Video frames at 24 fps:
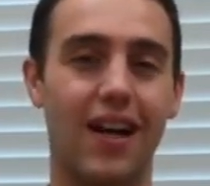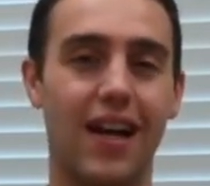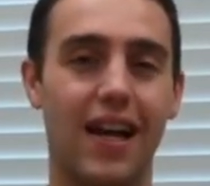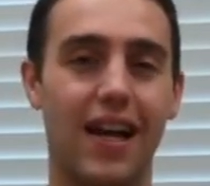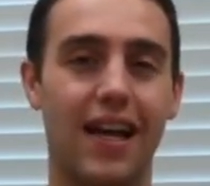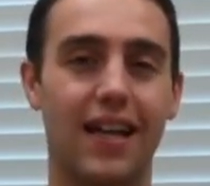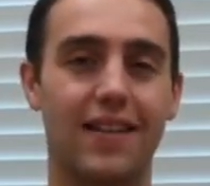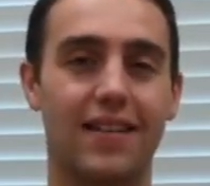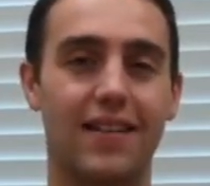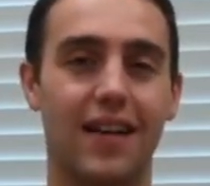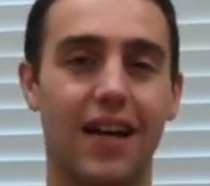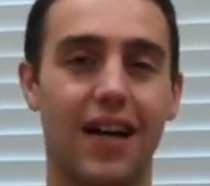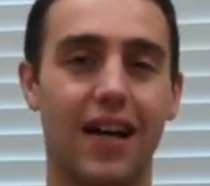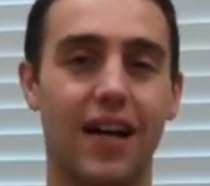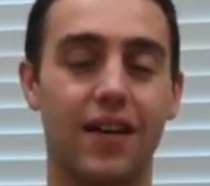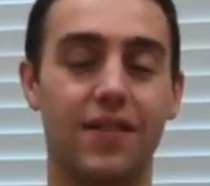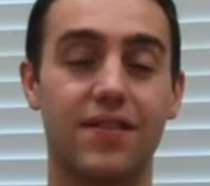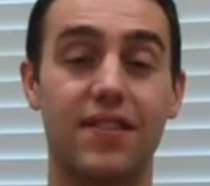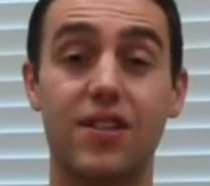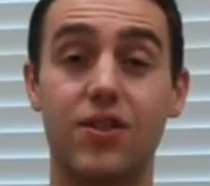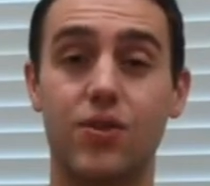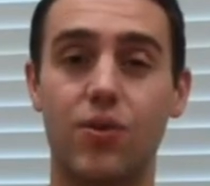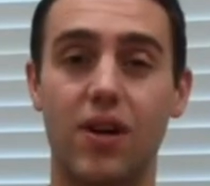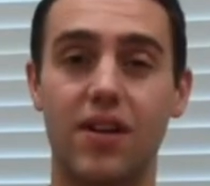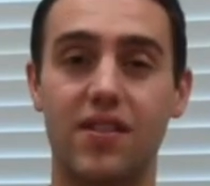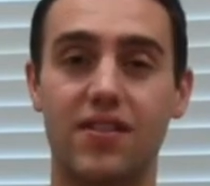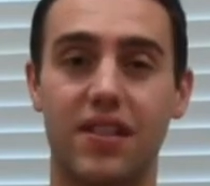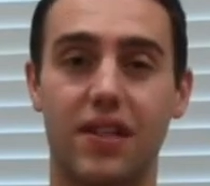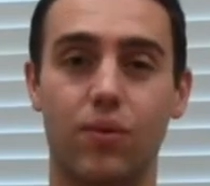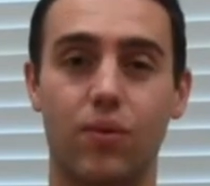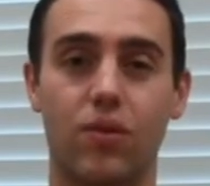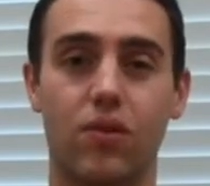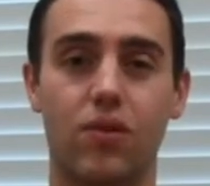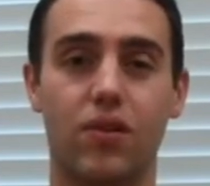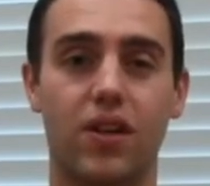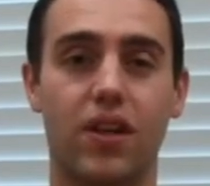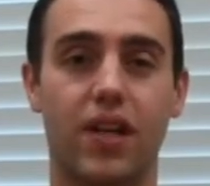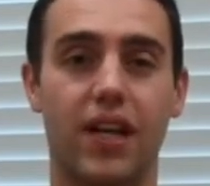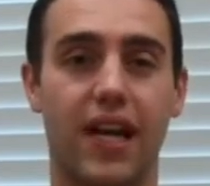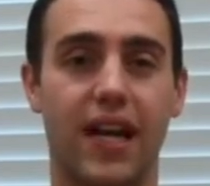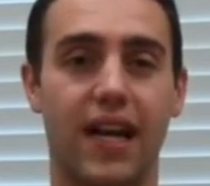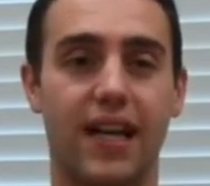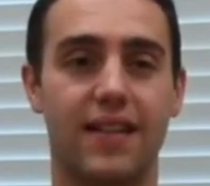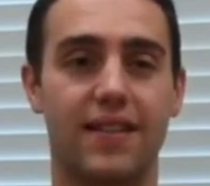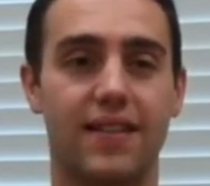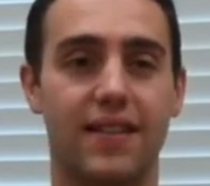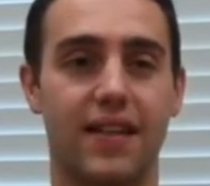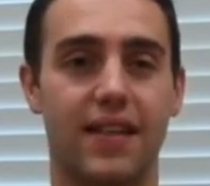And, uh, it's interesting, we're looking
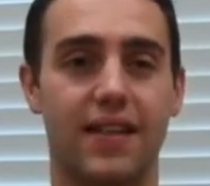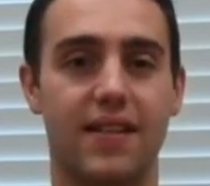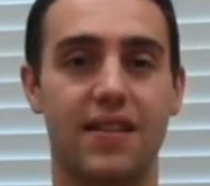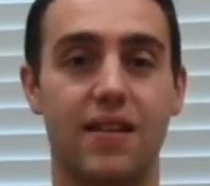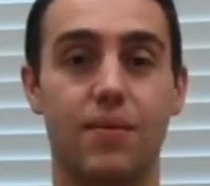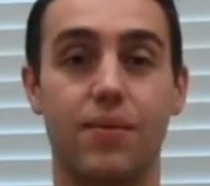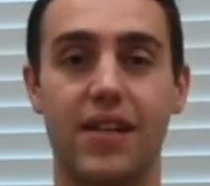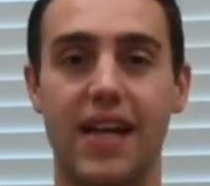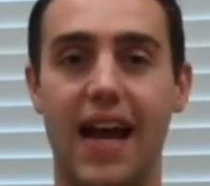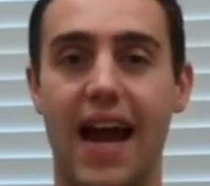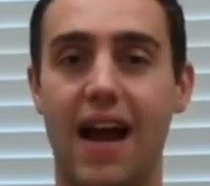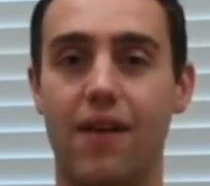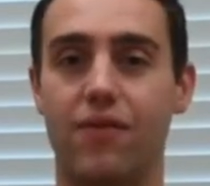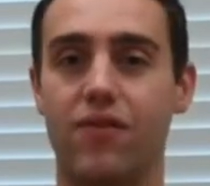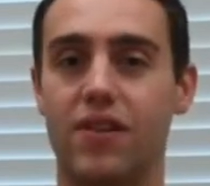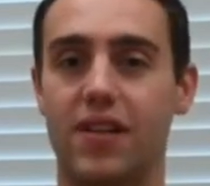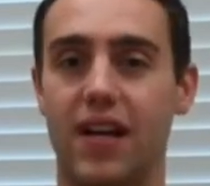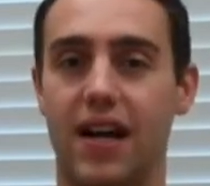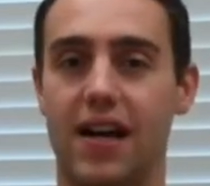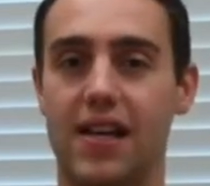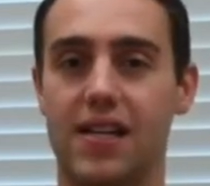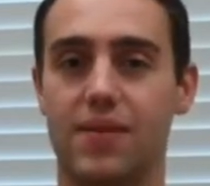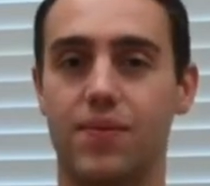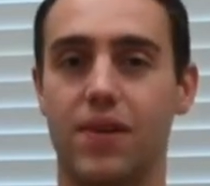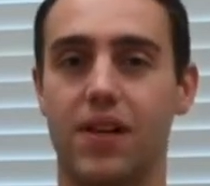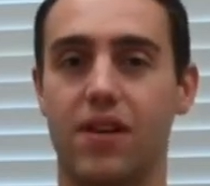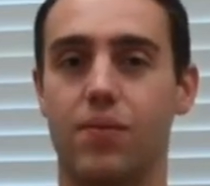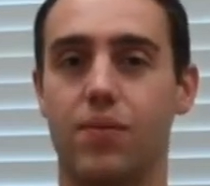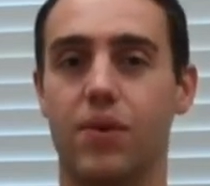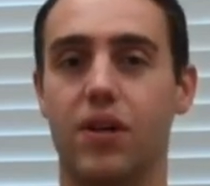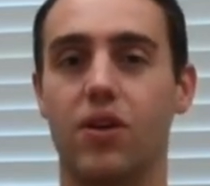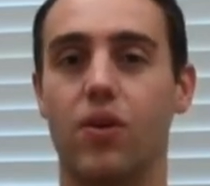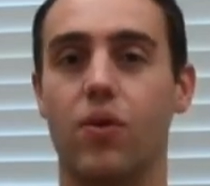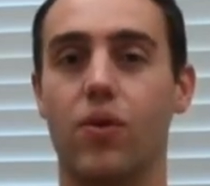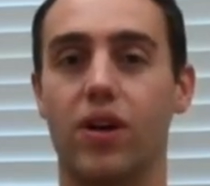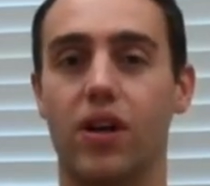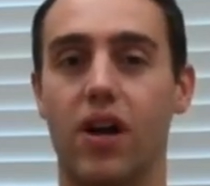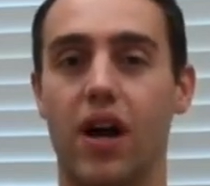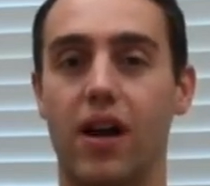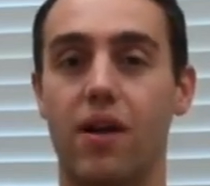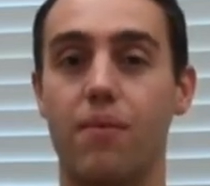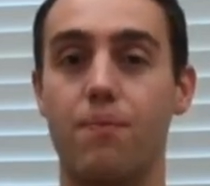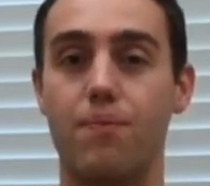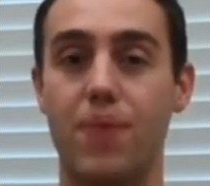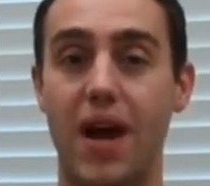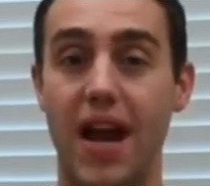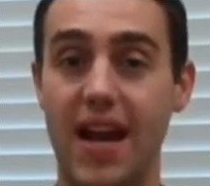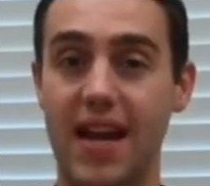at uh, some of the advertisement that have been going on,
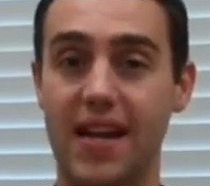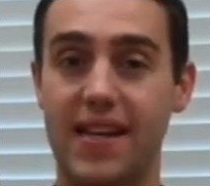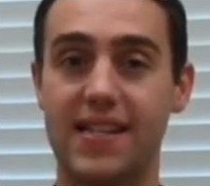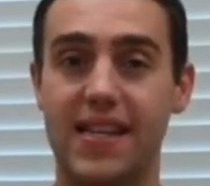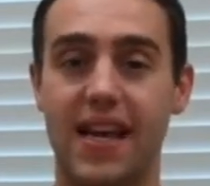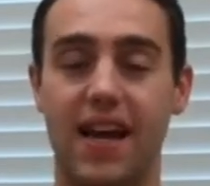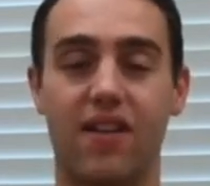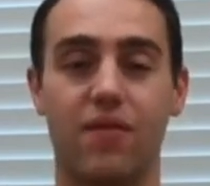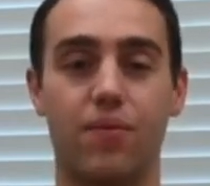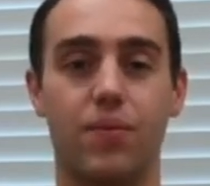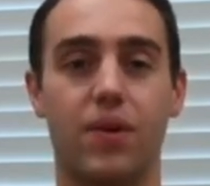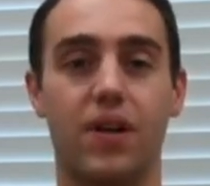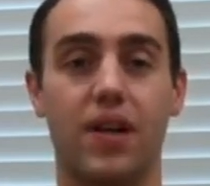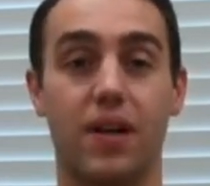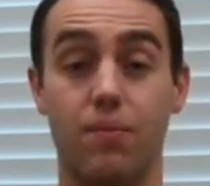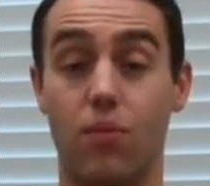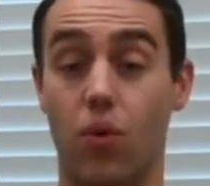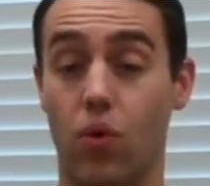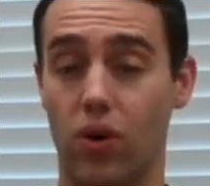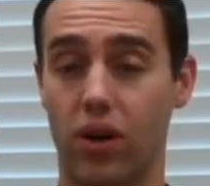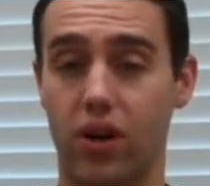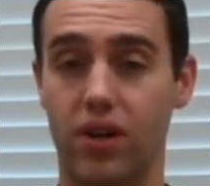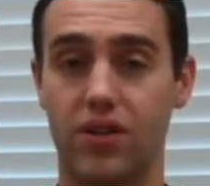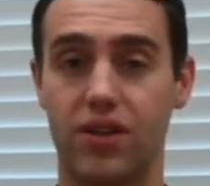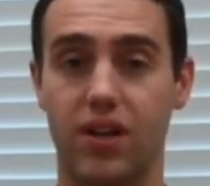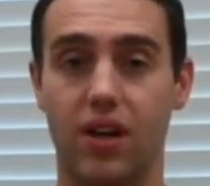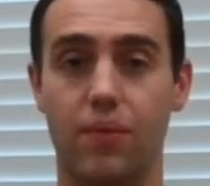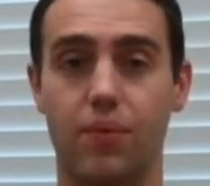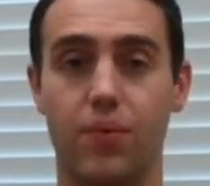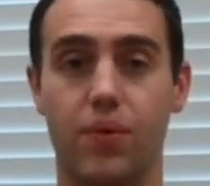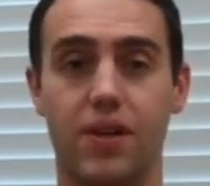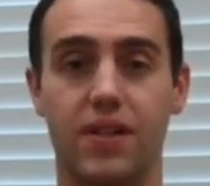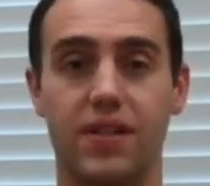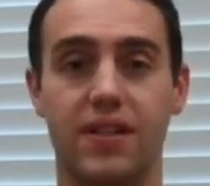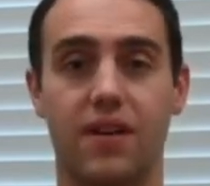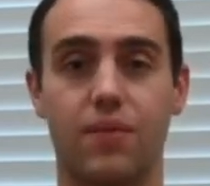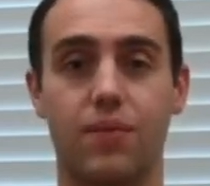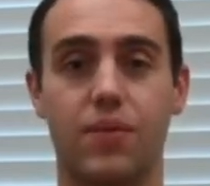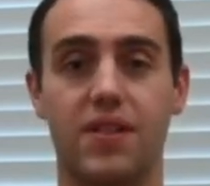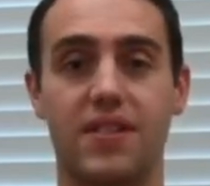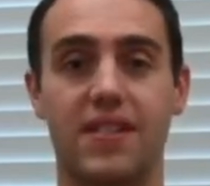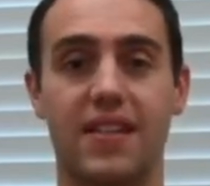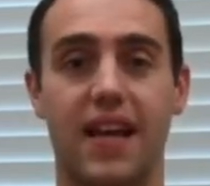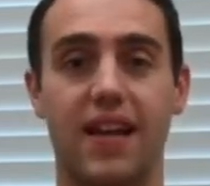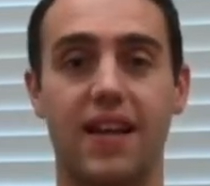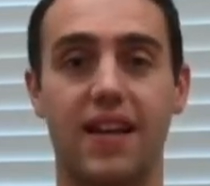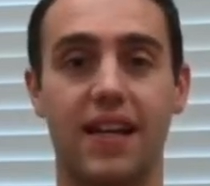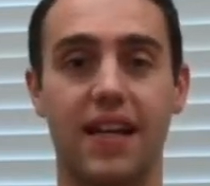and banks have been, and mortgage companies have been
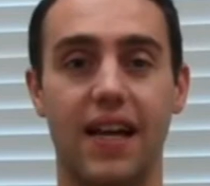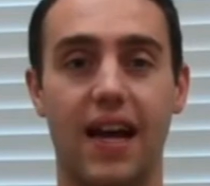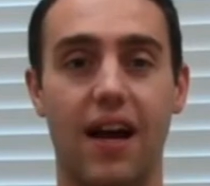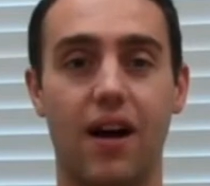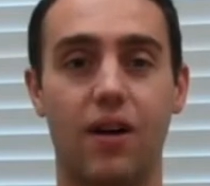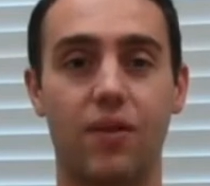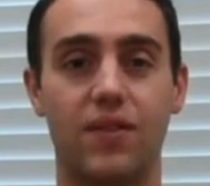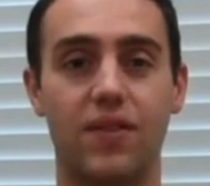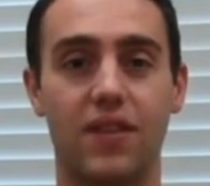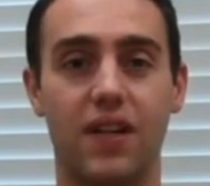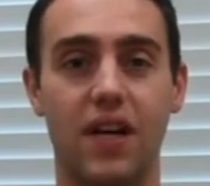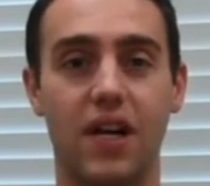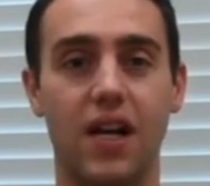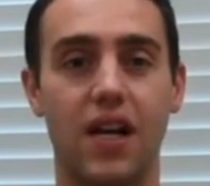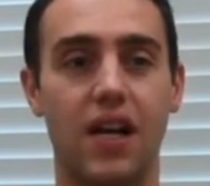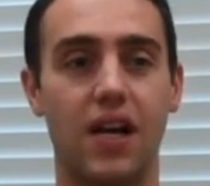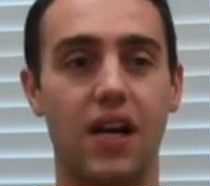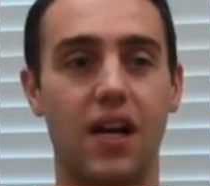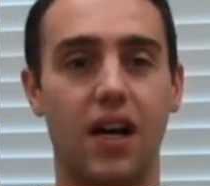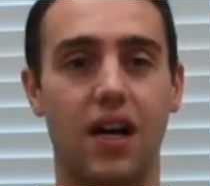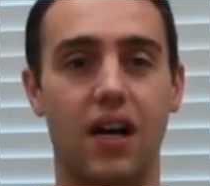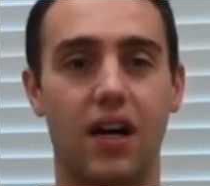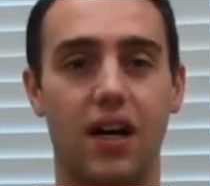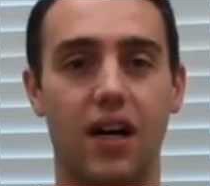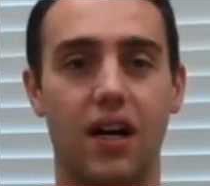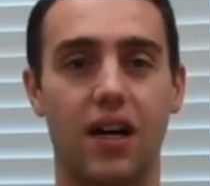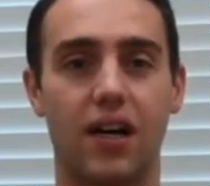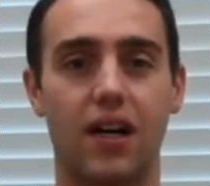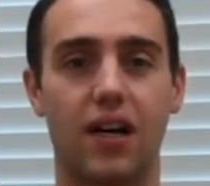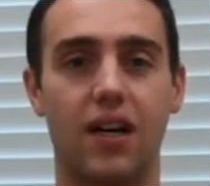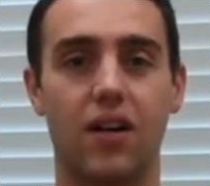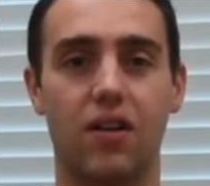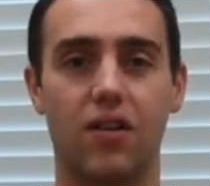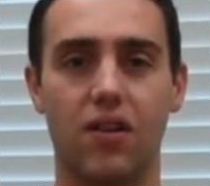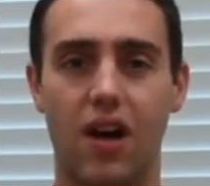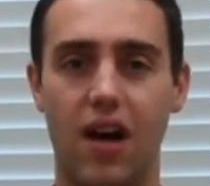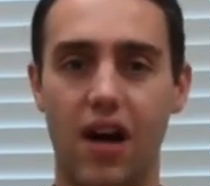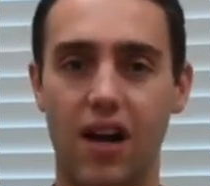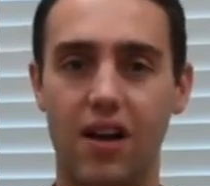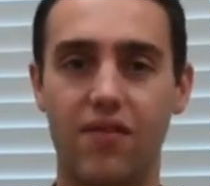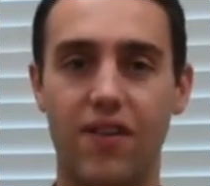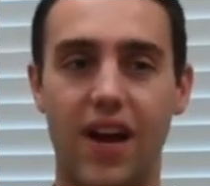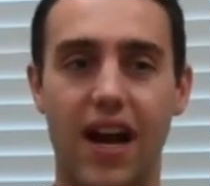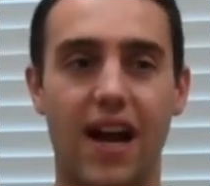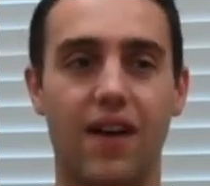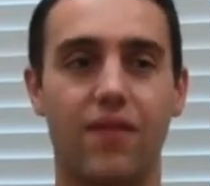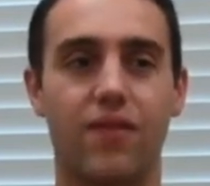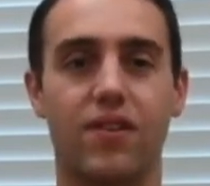sending out uh, a lot of
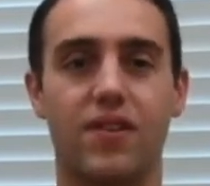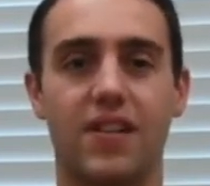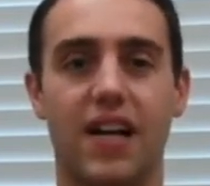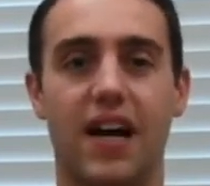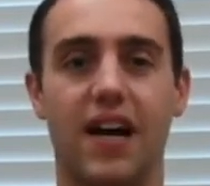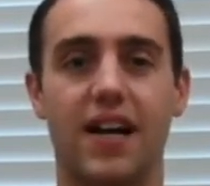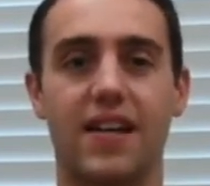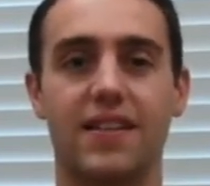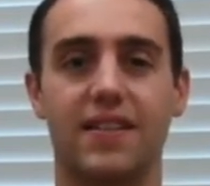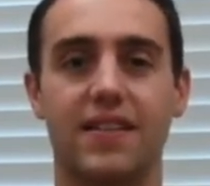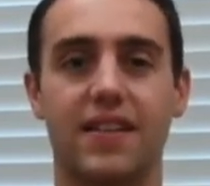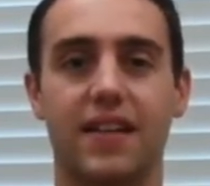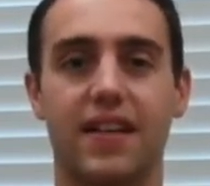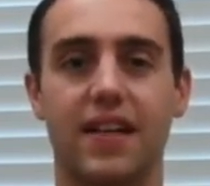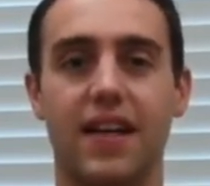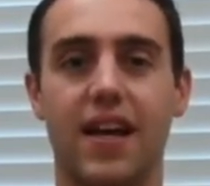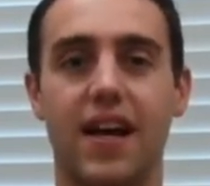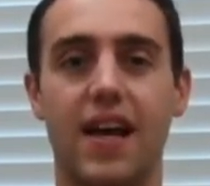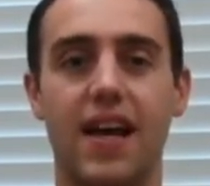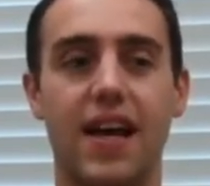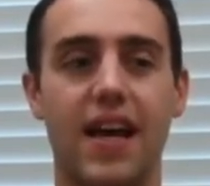advertising,